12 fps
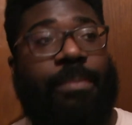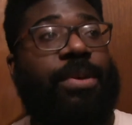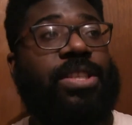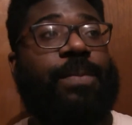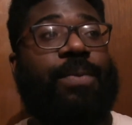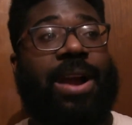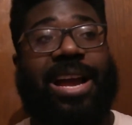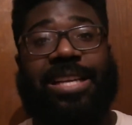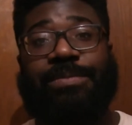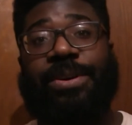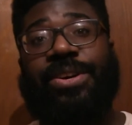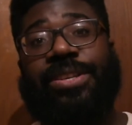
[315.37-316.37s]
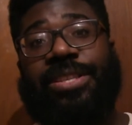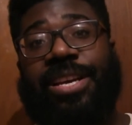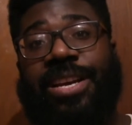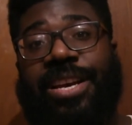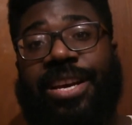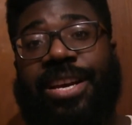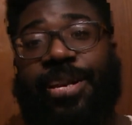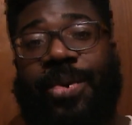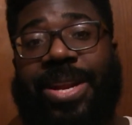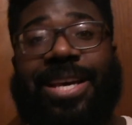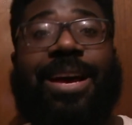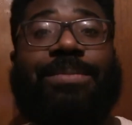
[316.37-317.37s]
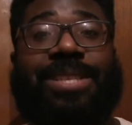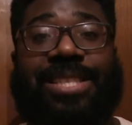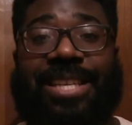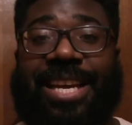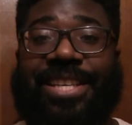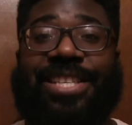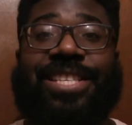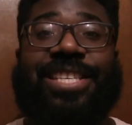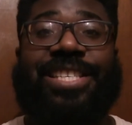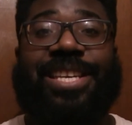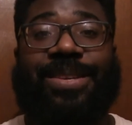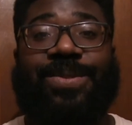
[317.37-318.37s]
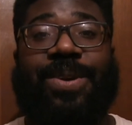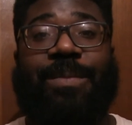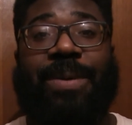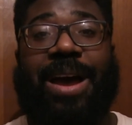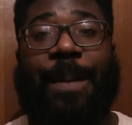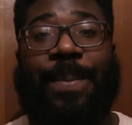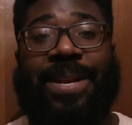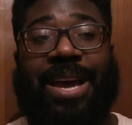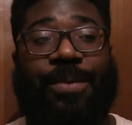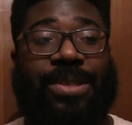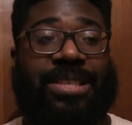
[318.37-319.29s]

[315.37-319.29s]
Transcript: I'm not surprised, because when it comes to selections, it seems we're a bit up and down.